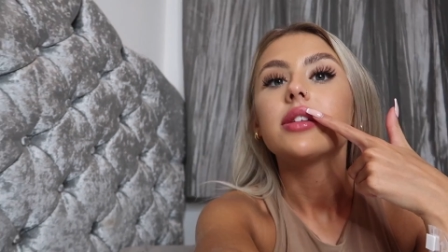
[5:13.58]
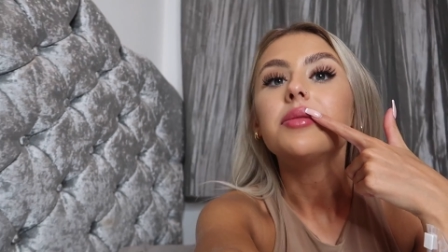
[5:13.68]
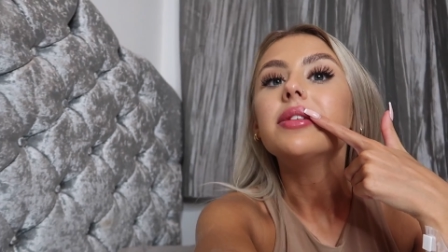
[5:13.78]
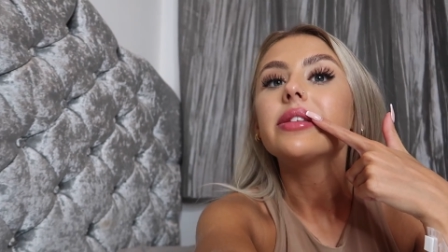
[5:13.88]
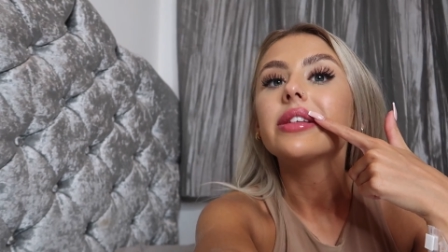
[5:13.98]
So
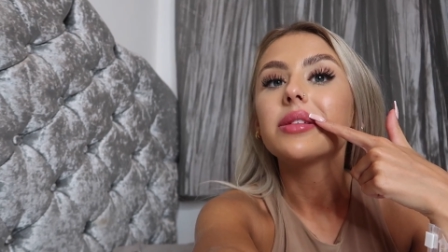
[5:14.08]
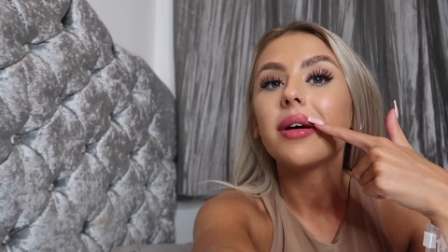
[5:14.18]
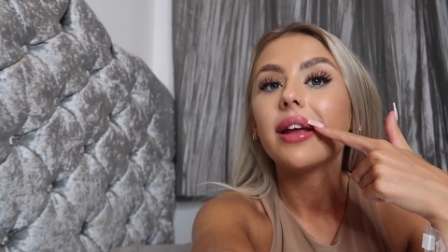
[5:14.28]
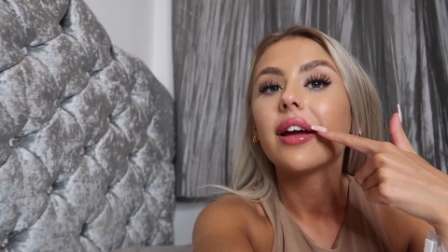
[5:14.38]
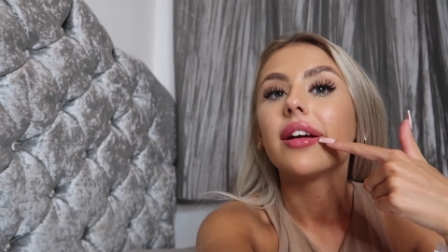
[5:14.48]
once the
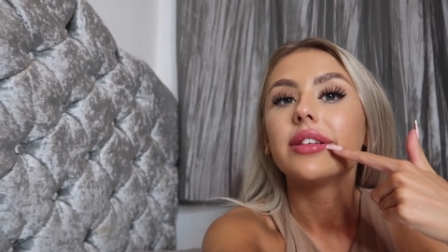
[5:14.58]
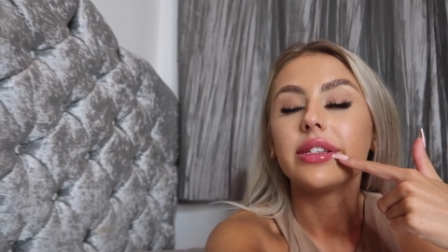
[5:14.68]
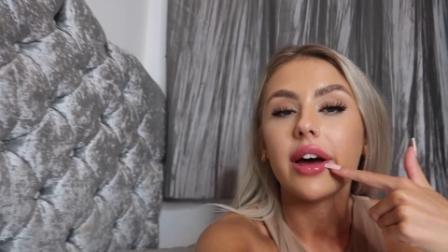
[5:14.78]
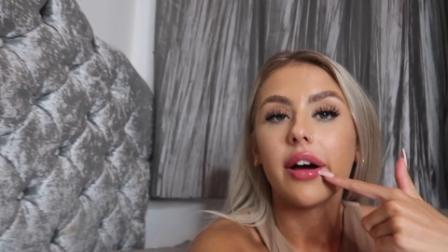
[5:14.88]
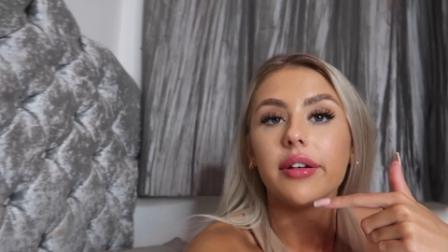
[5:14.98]
swelling goes
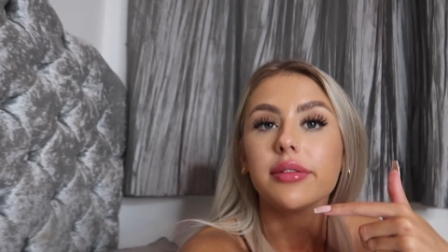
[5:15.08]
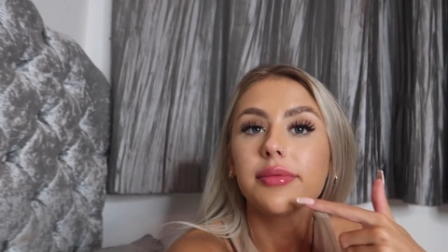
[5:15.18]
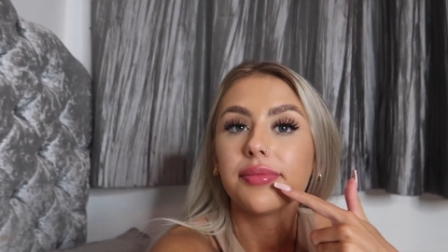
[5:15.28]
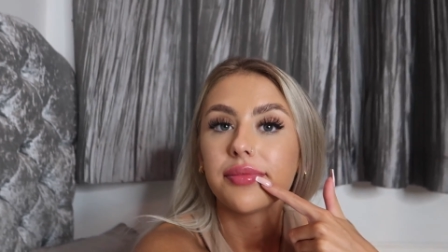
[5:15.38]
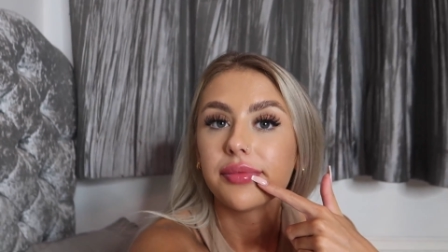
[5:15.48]
down,
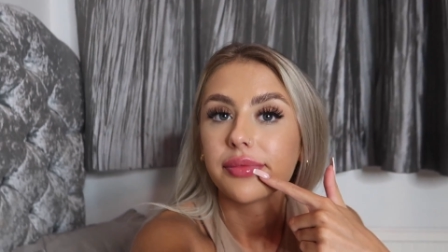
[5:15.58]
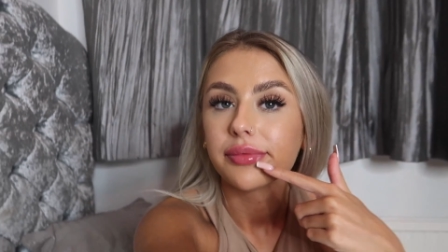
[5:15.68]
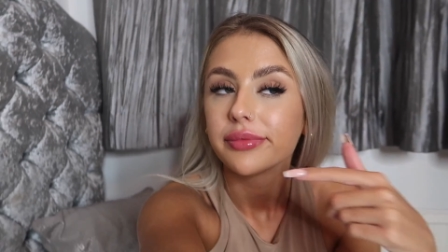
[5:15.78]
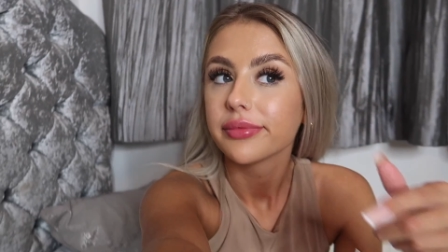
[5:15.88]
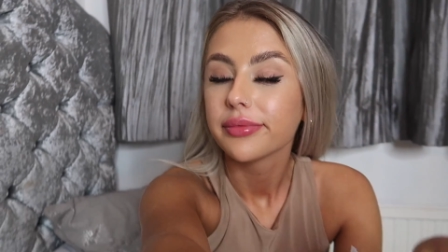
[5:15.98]

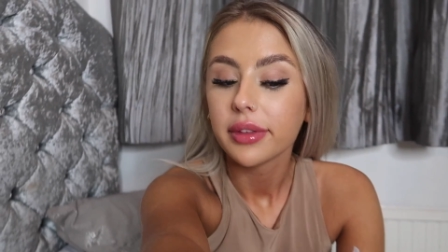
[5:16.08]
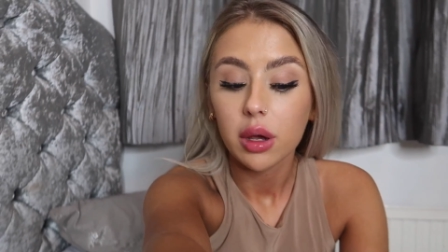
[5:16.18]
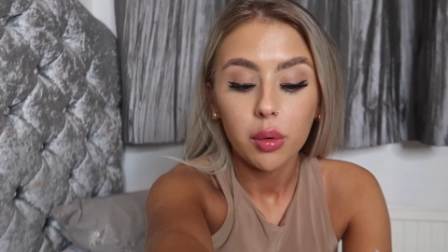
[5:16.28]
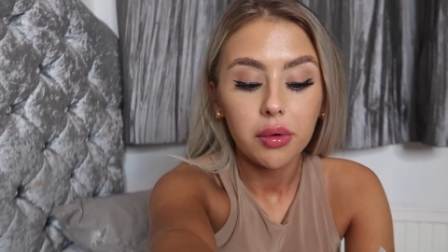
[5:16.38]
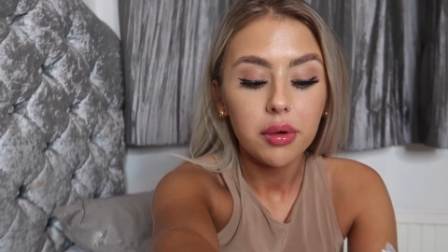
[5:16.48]

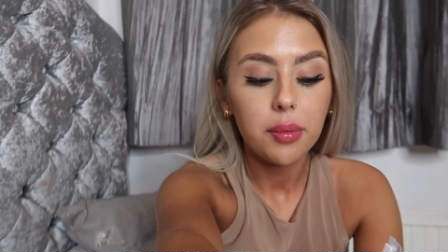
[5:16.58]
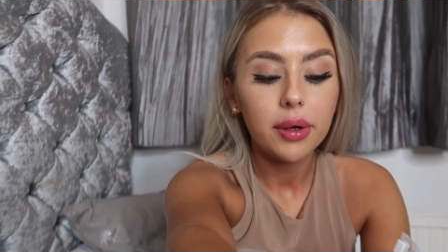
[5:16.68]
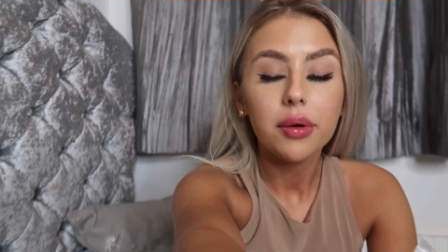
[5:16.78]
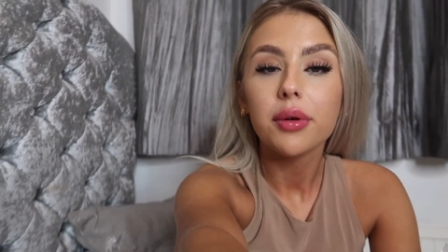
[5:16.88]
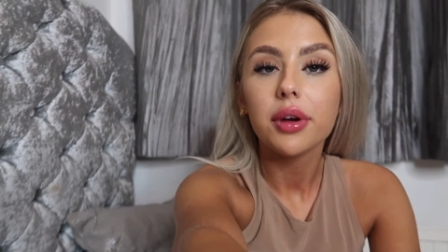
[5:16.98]
we will be
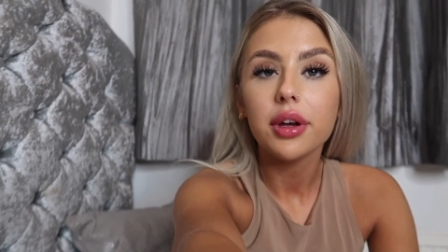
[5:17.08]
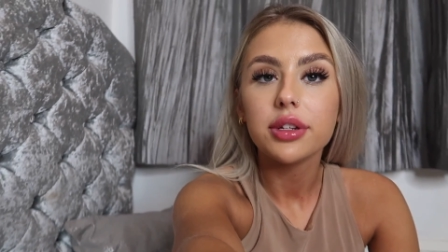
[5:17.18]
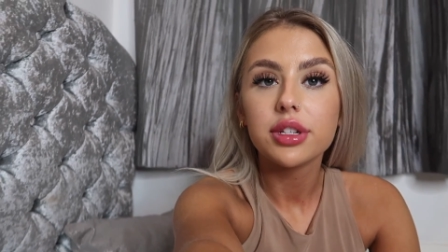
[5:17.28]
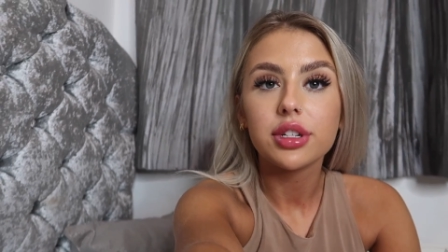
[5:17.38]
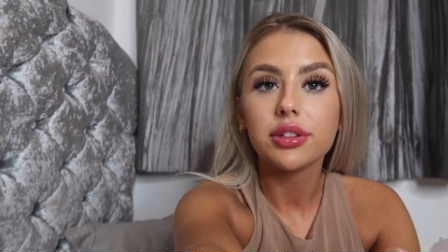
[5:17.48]
all
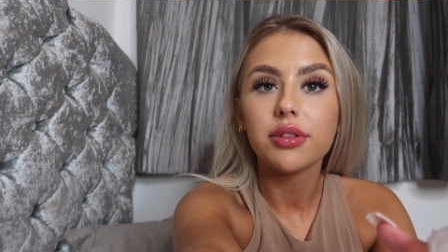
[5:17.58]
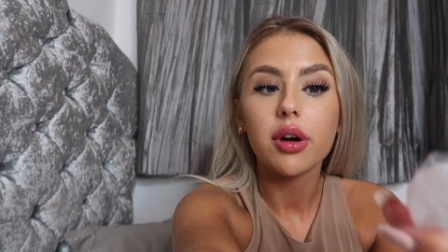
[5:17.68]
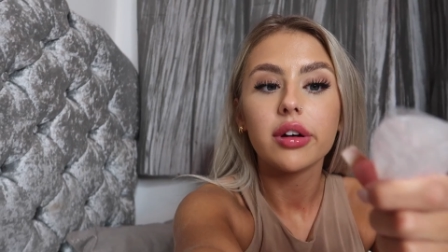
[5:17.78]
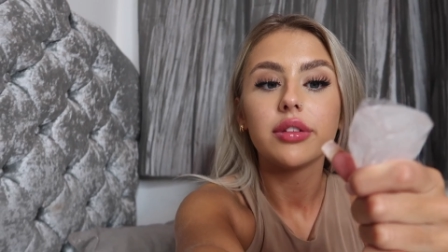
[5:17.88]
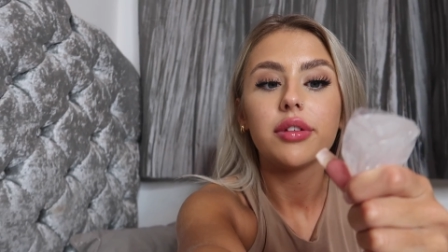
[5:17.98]
good to
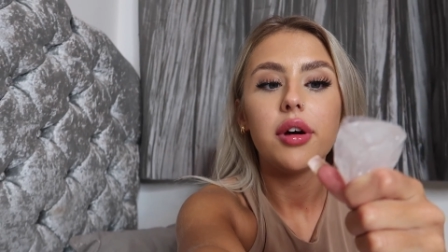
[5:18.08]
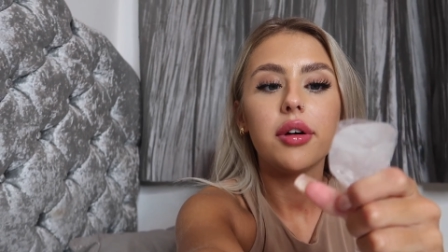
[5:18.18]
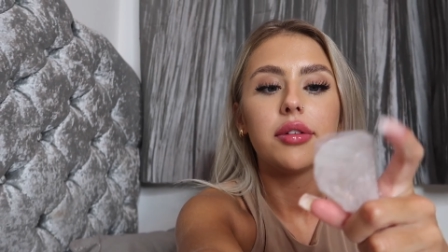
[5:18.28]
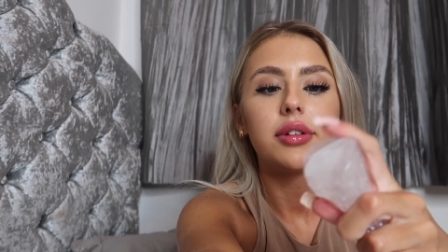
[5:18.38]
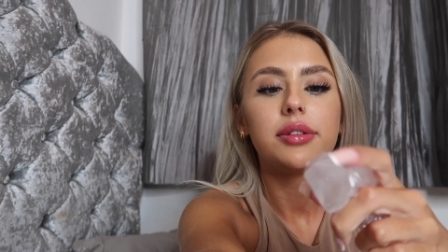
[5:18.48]
rock and
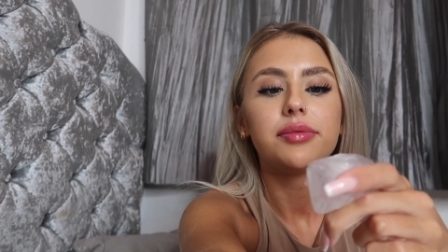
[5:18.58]
roll.